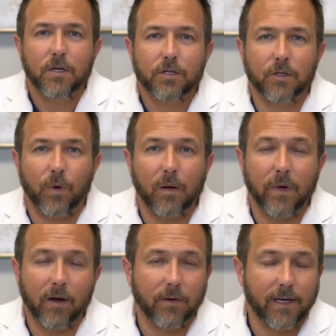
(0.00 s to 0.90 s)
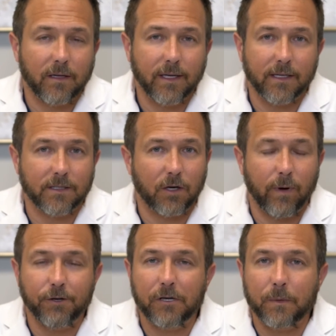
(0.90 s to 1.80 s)
So while microneedling is a
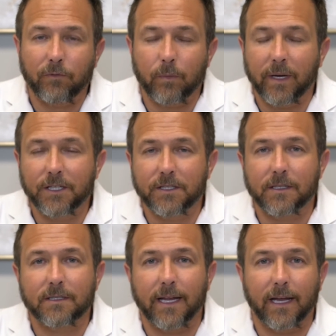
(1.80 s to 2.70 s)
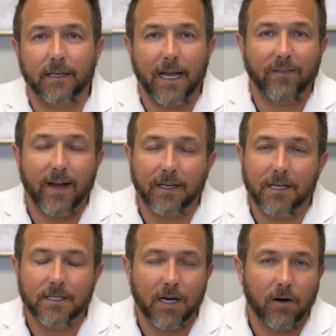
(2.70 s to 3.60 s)
great treatment for patients that have
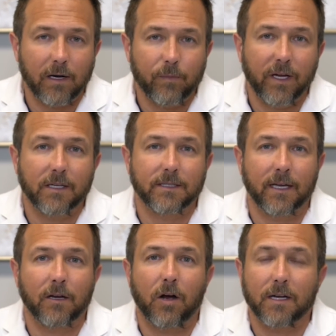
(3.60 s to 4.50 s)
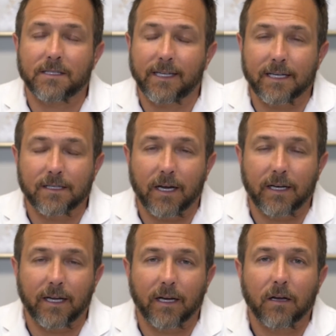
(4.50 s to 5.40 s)
acne scarring because it can cause skin
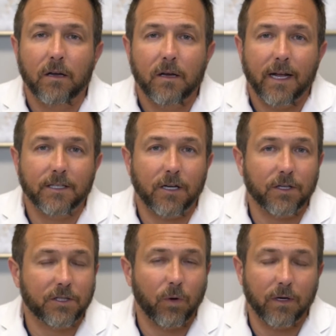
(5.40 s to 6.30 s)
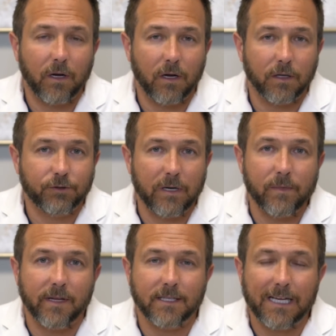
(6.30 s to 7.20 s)
tightening, it's also a
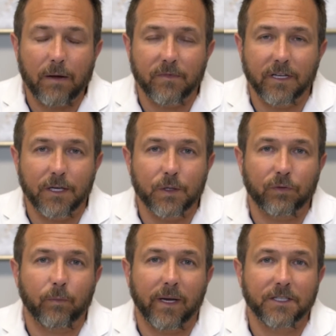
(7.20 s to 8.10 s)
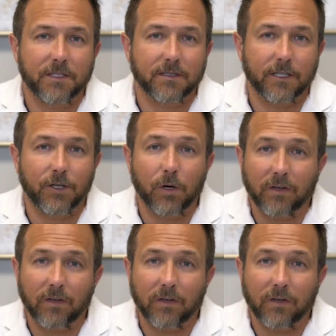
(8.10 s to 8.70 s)
treatment that's commonly used for patients that don't